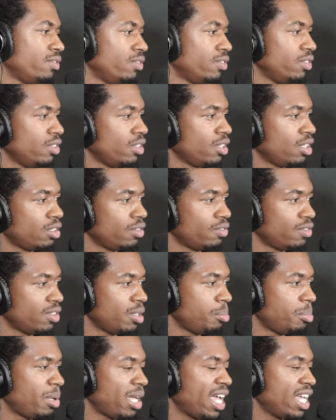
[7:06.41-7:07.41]
You know, for the
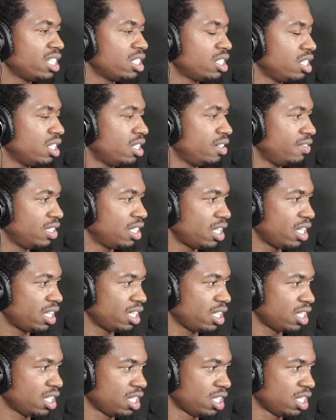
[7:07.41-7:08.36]
passion of it, like,